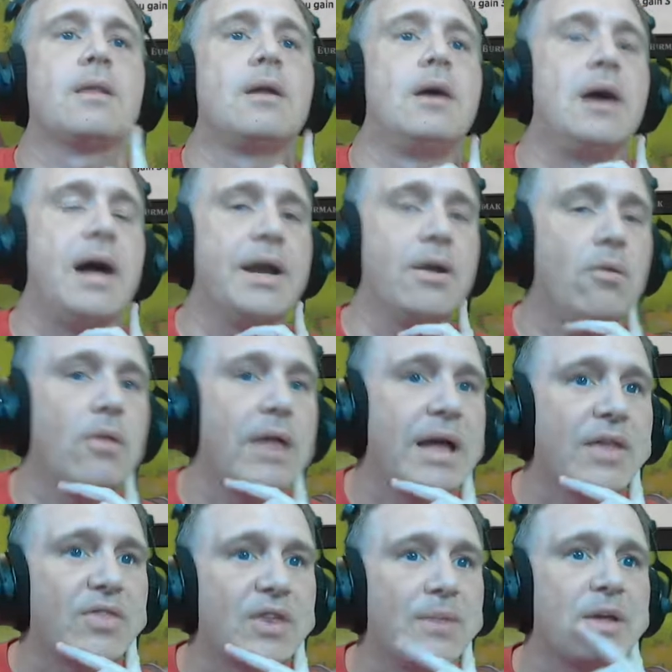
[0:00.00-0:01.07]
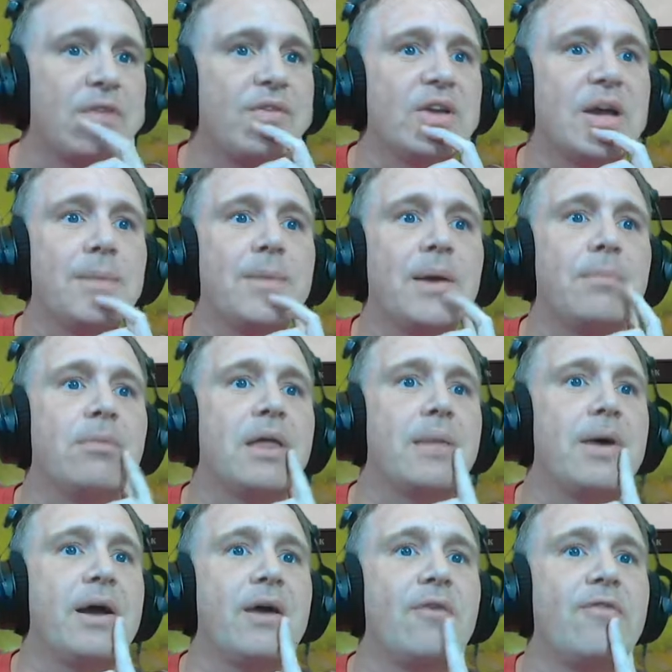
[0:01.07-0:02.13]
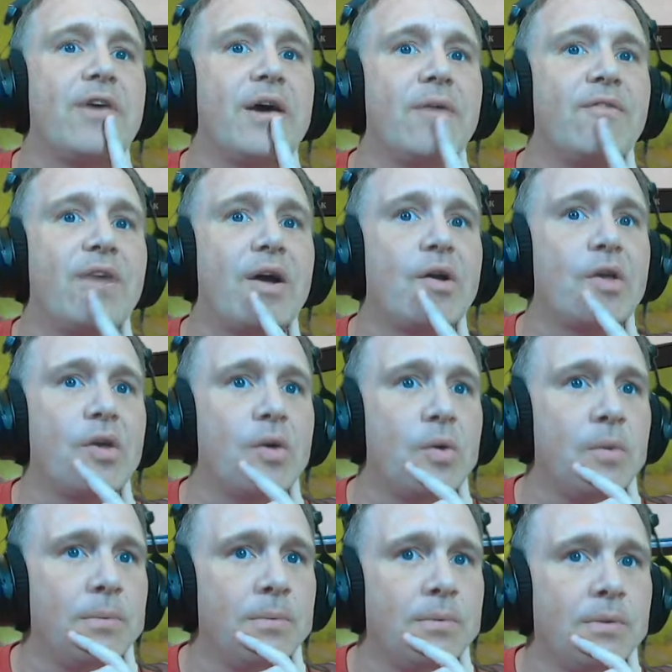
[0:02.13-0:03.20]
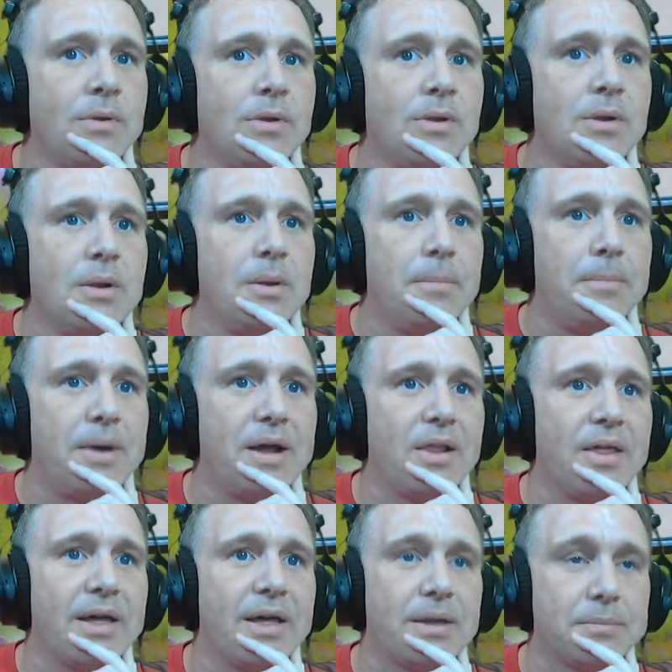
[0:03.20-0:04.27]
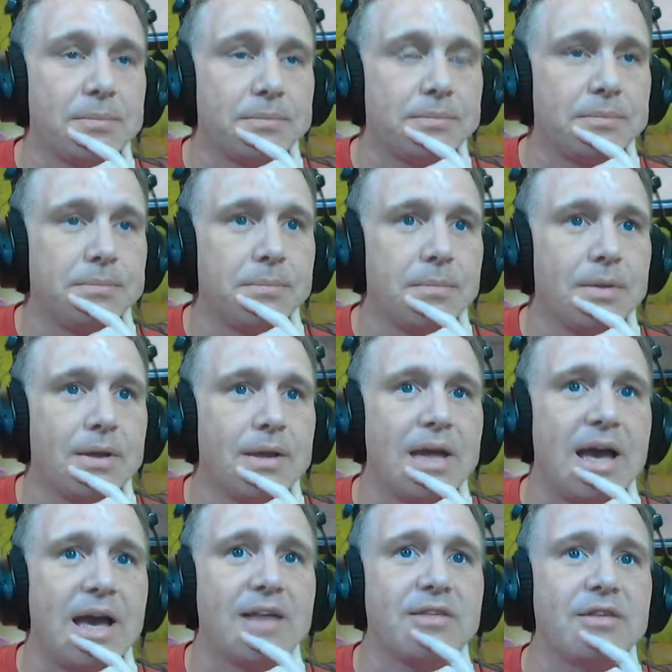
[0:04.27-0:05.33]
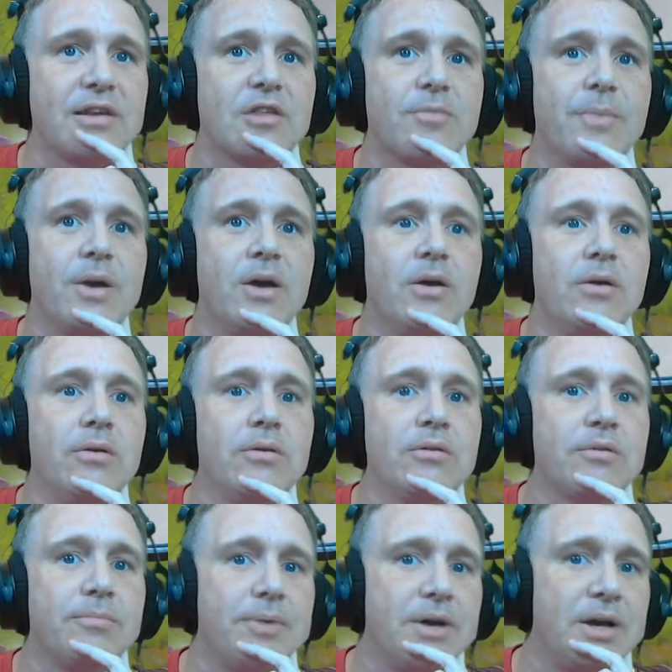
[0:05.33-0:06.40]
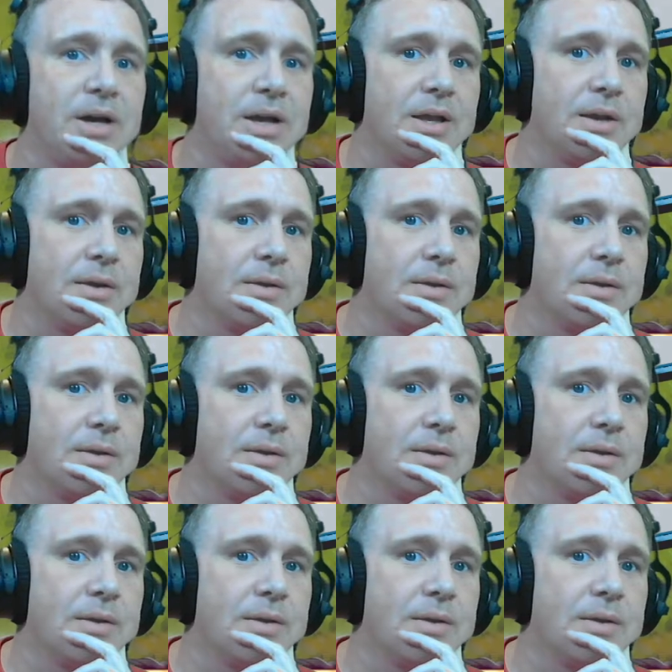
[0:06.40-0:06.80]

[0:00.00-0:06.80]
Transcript: I don't like that I'm giving up my Blight Pile value by, like, casting spells, but